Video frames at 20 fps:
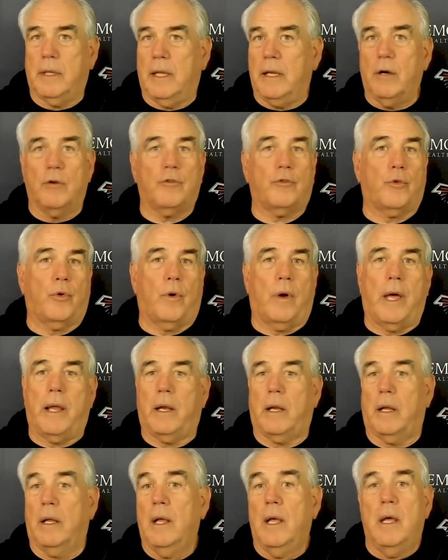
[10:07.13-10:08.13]
They don't try
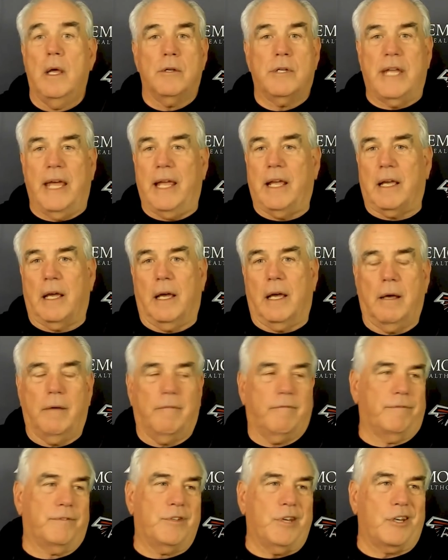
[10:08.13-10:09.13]
to take
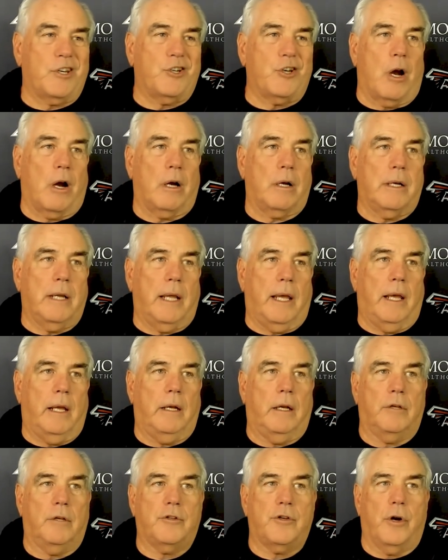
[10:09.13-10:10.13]
a six yard
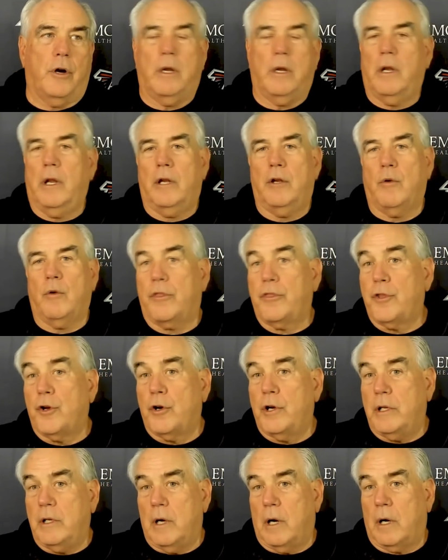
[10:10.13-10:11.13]
gain and turn it into a
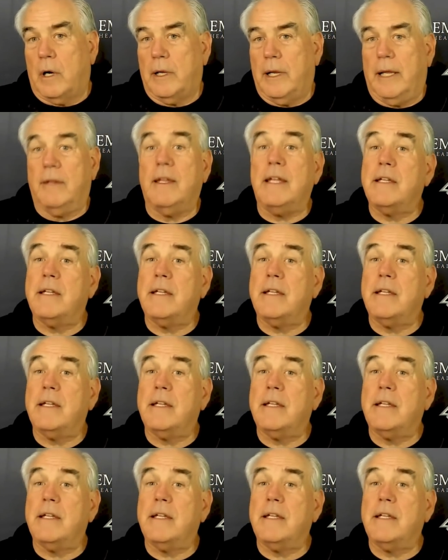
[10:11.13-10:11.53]
30 yard gain.